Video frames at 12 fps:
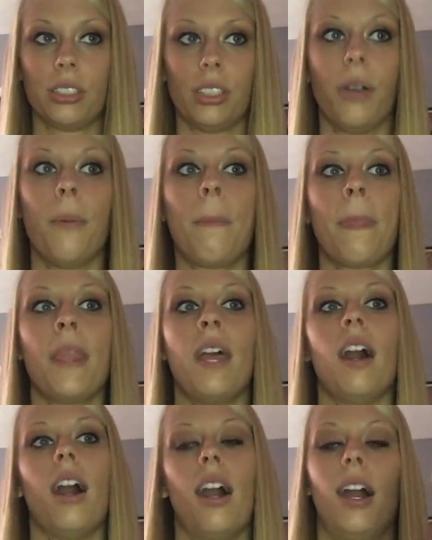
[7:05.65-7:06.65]
So
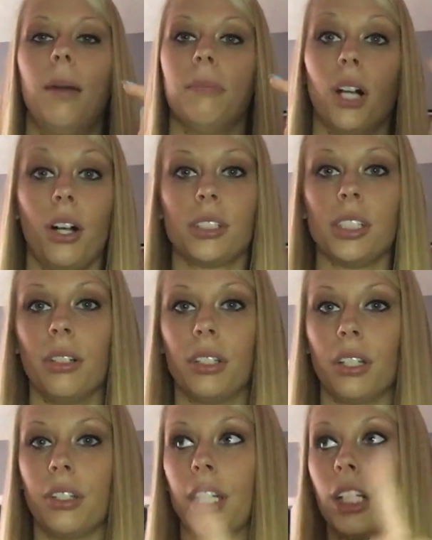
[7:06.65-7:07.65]
um also
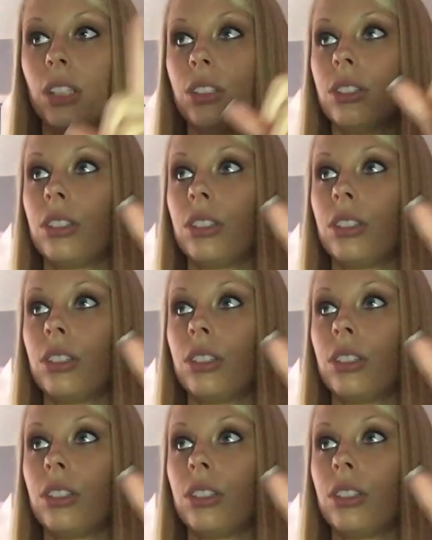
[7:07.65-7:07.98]
another thing